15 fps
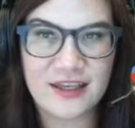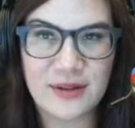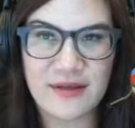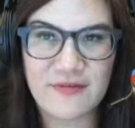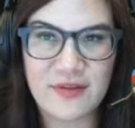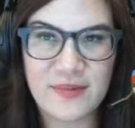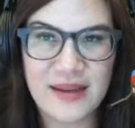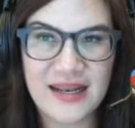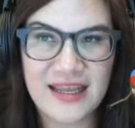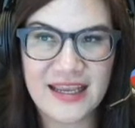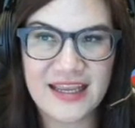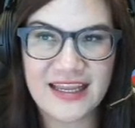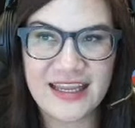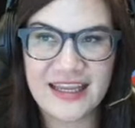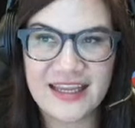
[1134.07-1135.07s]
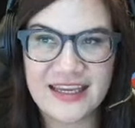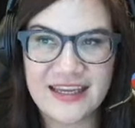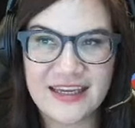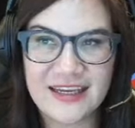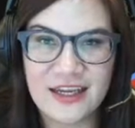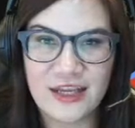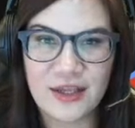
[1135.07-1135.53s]
You left the meeting,
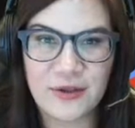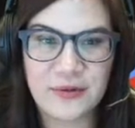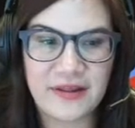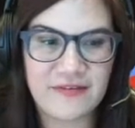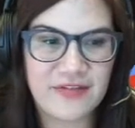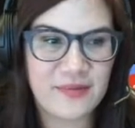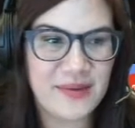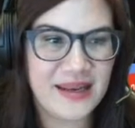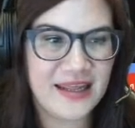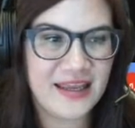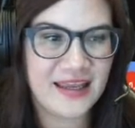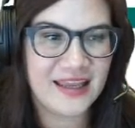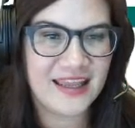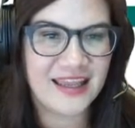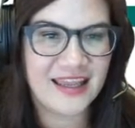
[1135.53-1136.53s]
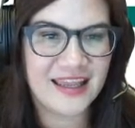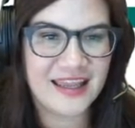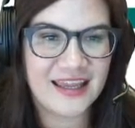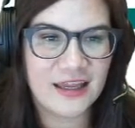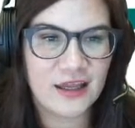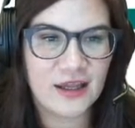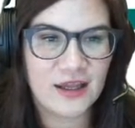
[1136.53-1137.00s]
you left the meeting,
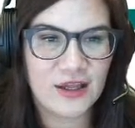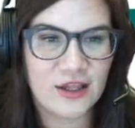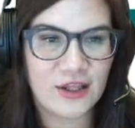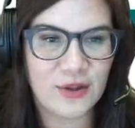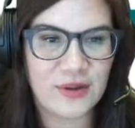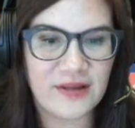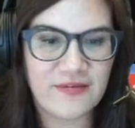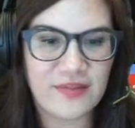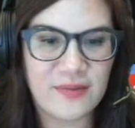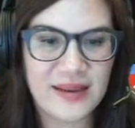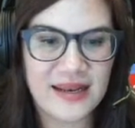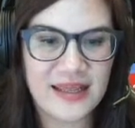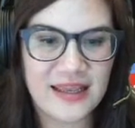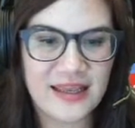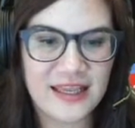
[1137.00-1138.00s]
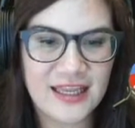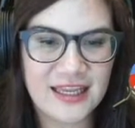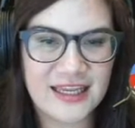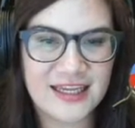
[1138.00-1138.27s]
you left the meeting,